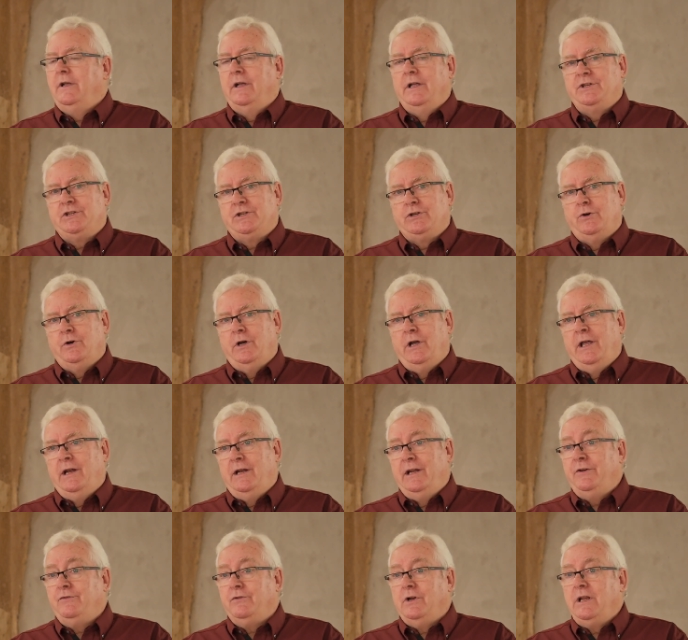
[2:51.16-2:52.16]
And so
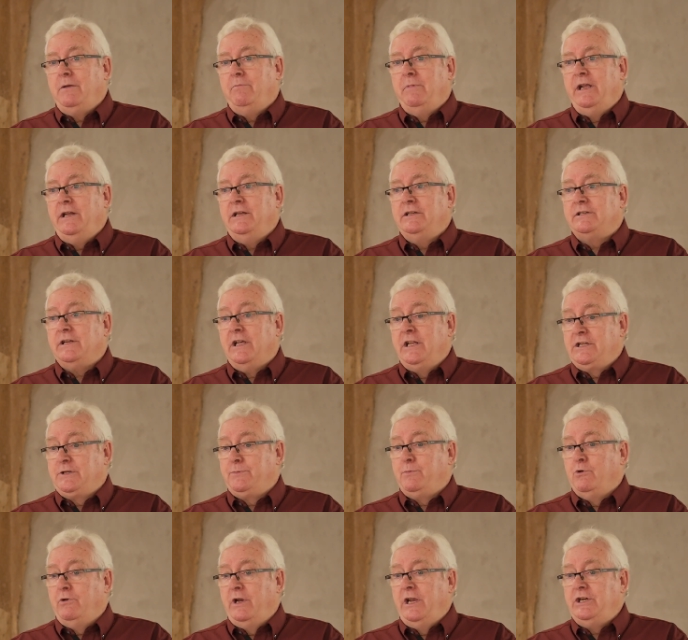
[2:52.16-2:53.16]
it literally means
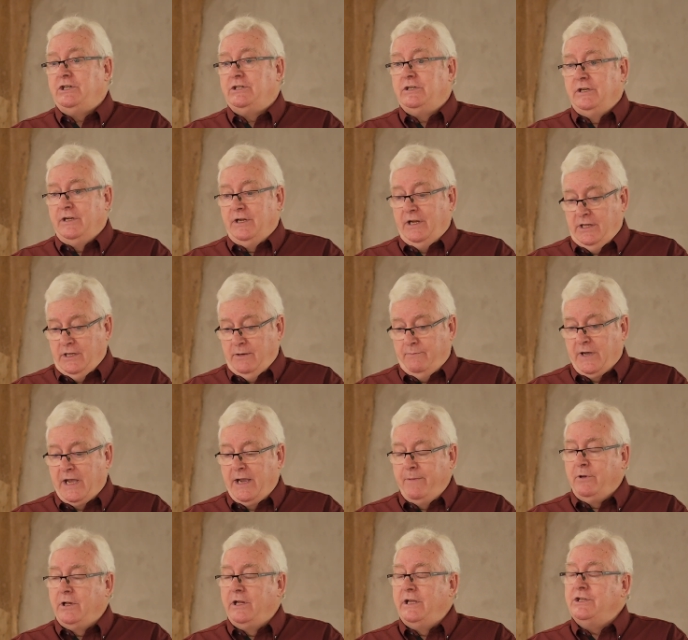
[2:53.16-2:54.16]
inspiration in the
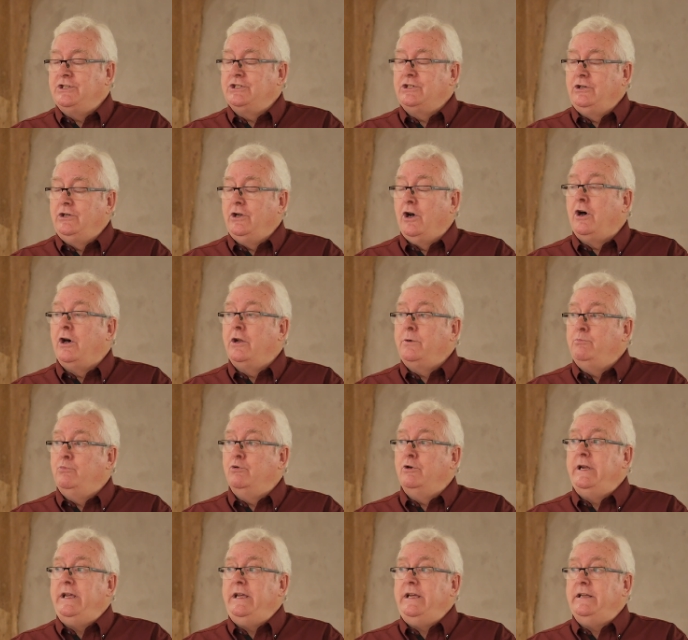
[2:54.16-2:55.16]
Bible is God
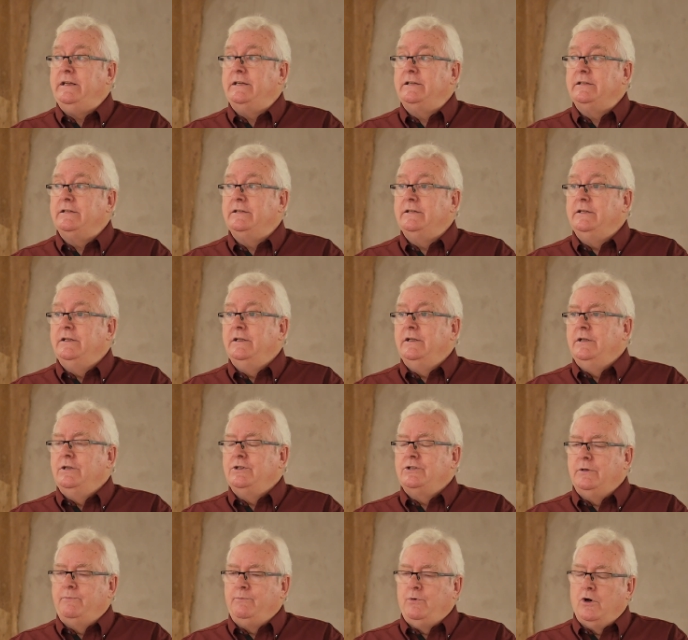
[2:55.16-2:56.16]
breathed.
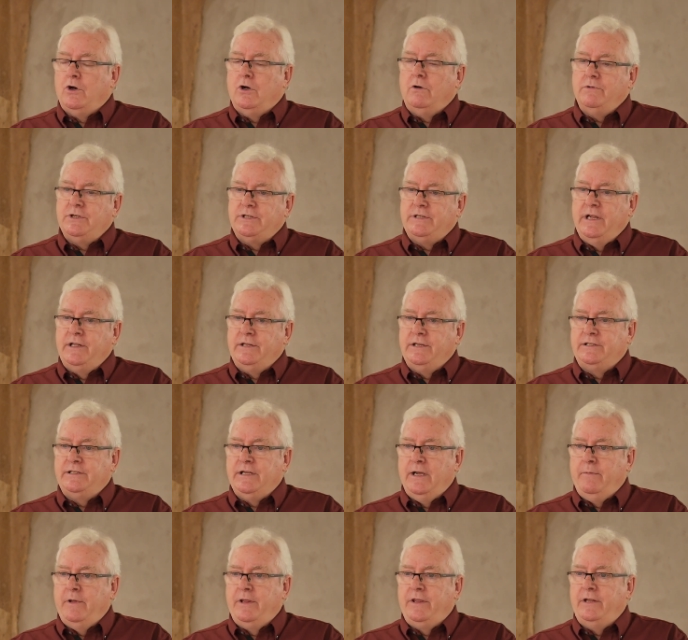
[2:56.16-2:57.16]
So Paul was saying to
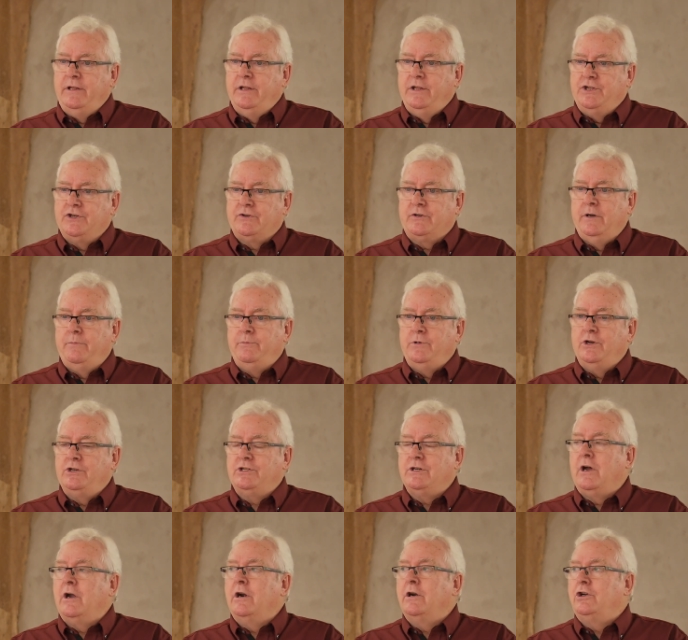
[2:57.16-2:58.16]
Timothy that the
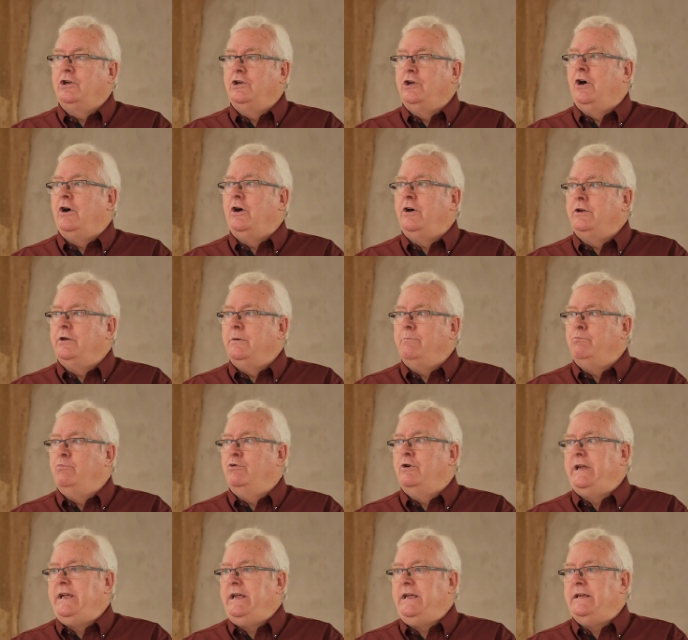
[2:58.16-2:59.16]
scriptures are God
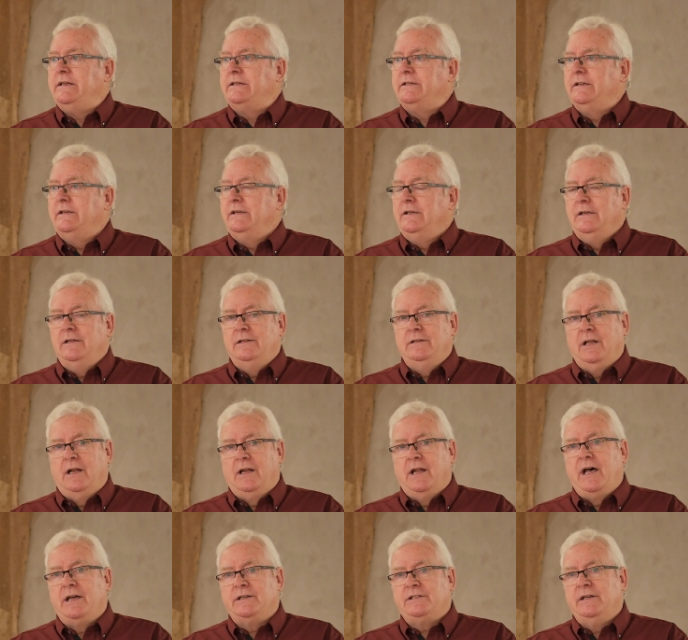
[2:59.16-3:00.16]
breathed. The
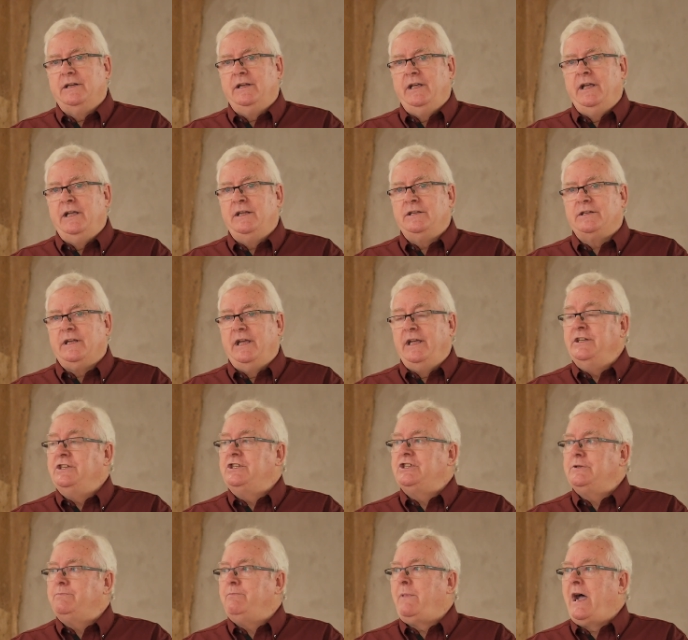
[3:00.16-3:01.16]
Latin is
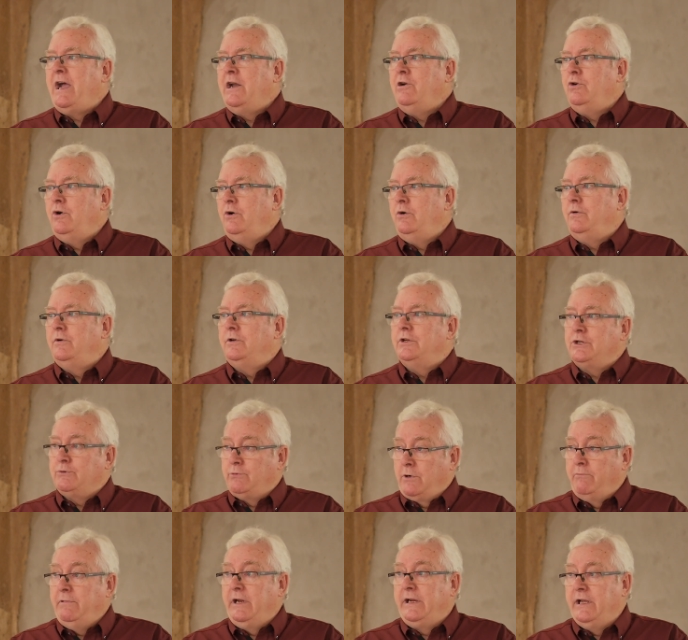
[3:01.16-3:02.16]
inspiro, is
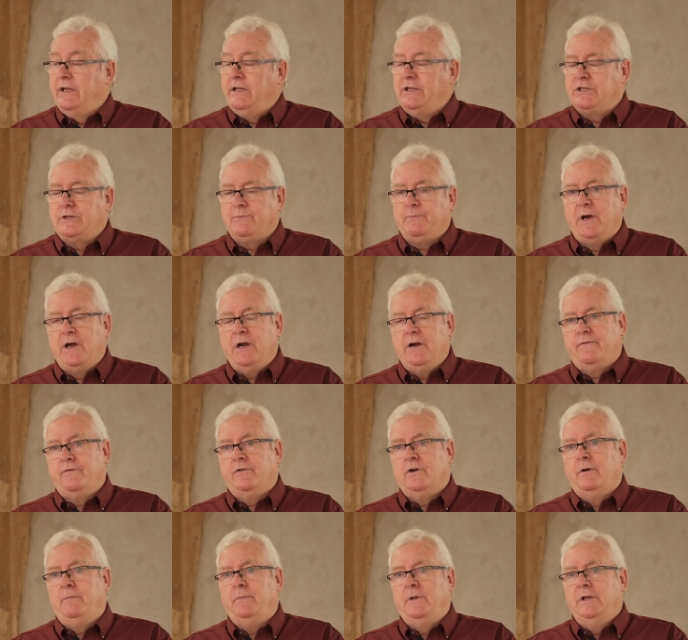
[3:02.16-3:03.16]
where we get inspired
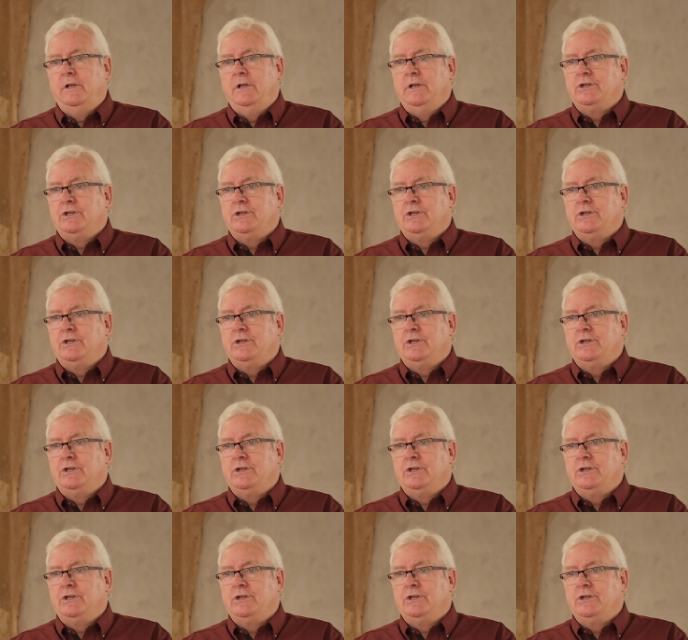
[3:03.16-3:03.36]
from.